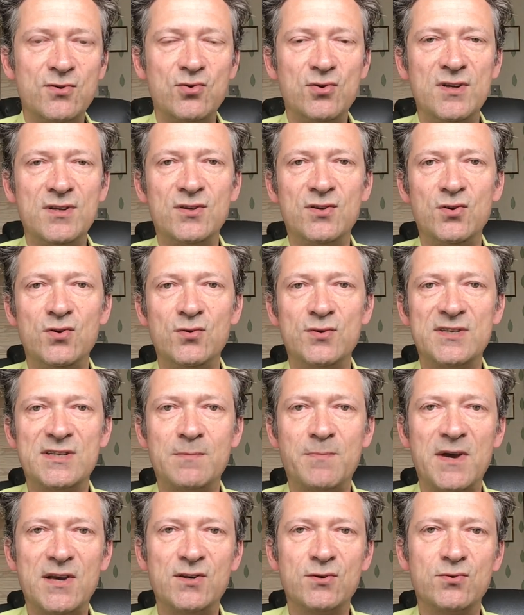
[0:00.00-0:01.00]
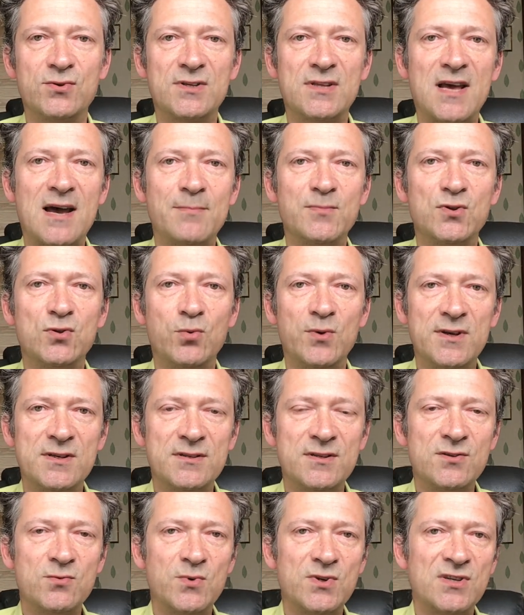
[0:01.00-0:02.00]
You need to use special stamp
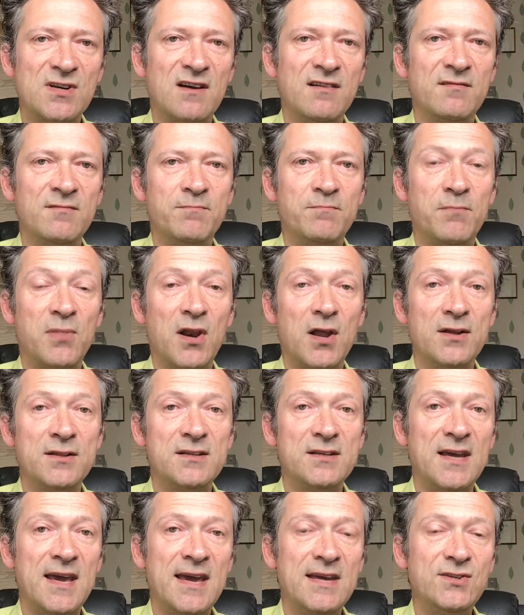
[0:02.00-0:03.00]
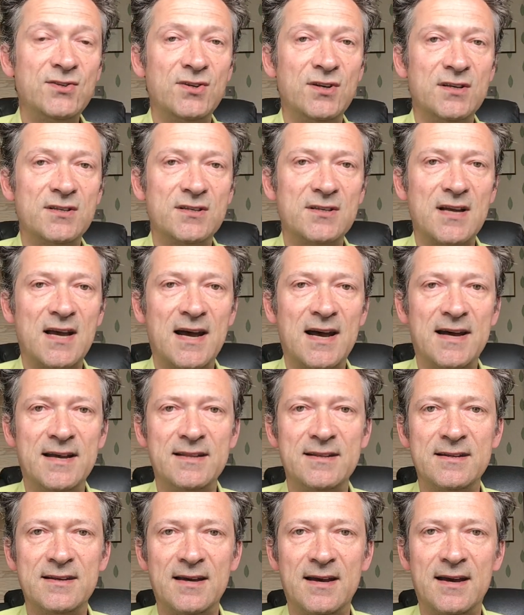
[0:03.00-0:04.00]
tweezers, which have blunt edges,
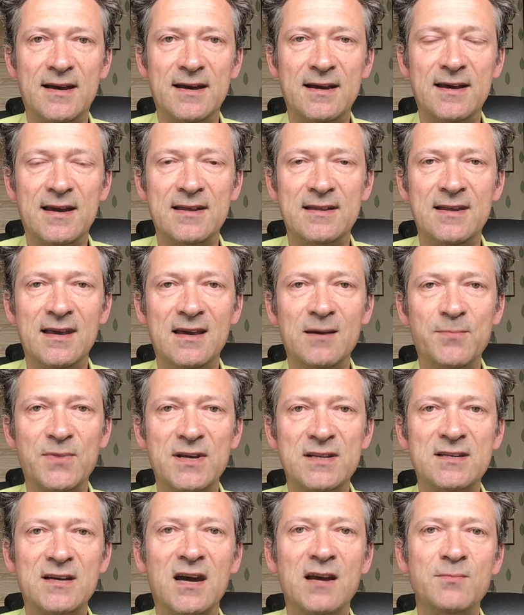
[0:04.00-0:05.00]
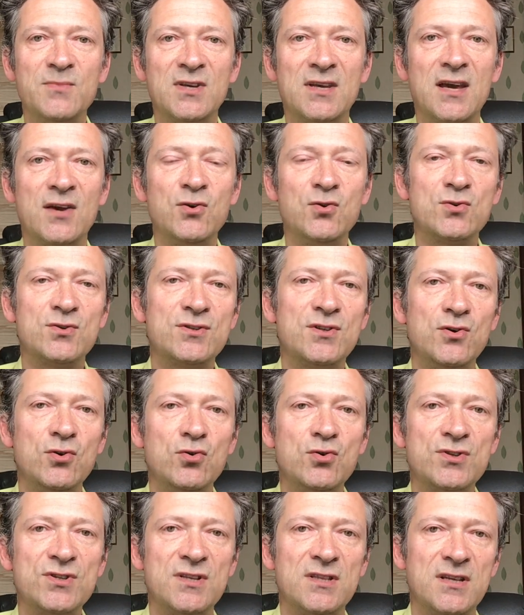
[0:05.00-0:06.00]
and it can take a bit of time to get used to
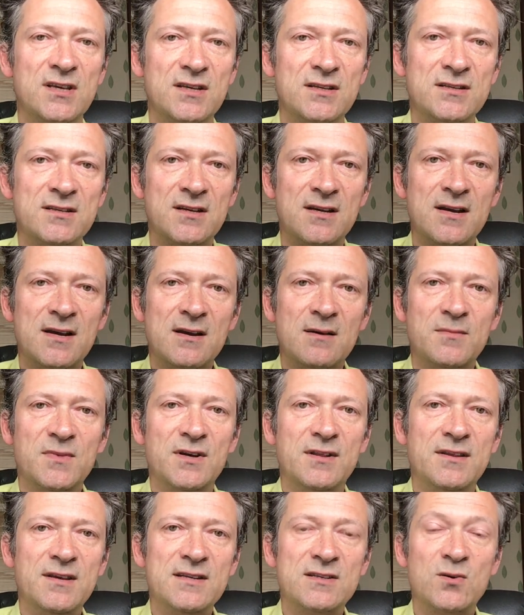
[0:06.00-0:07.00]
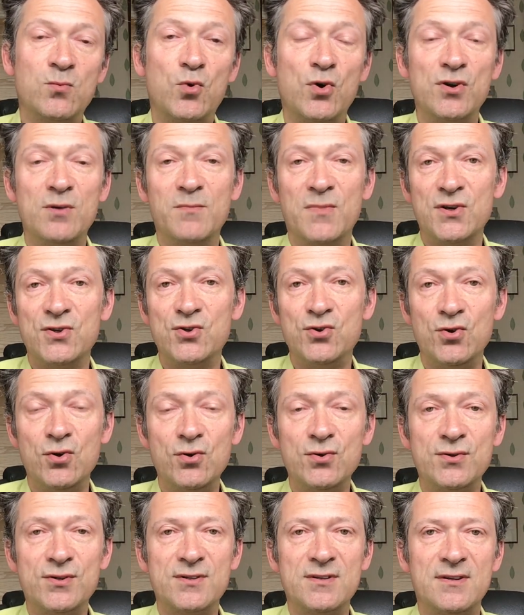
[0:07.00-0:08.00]
using these. These are what you must
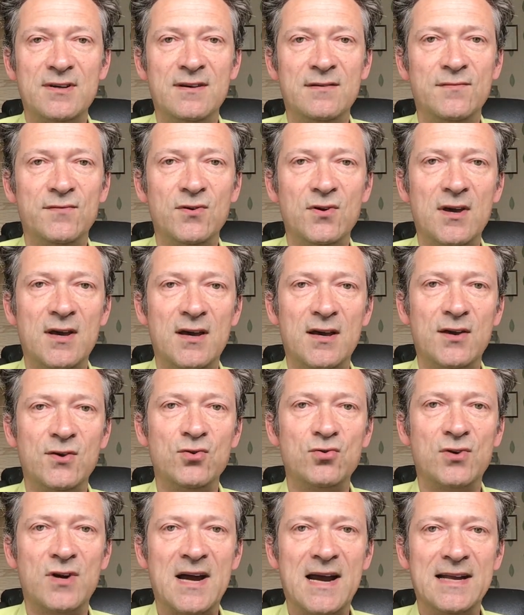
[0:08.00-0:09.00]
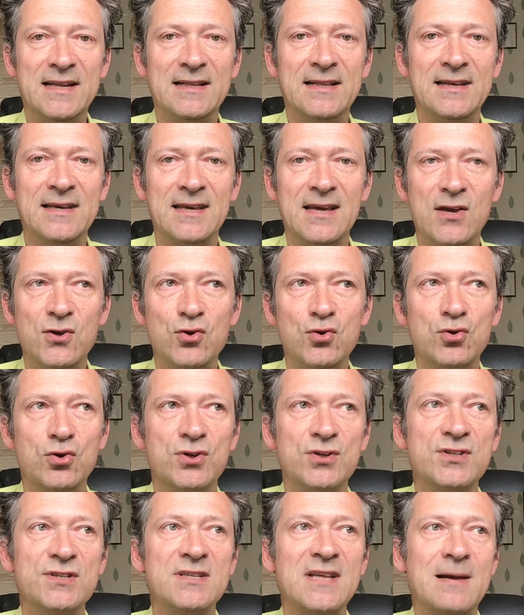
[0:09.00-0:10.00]
use if you're handling your
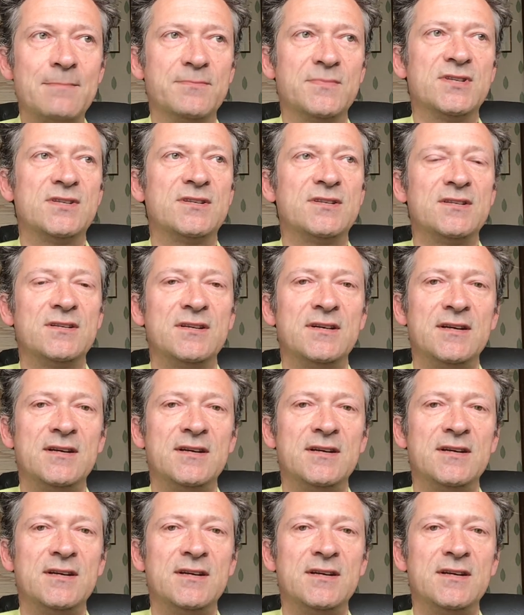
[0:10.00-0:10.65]
stamps.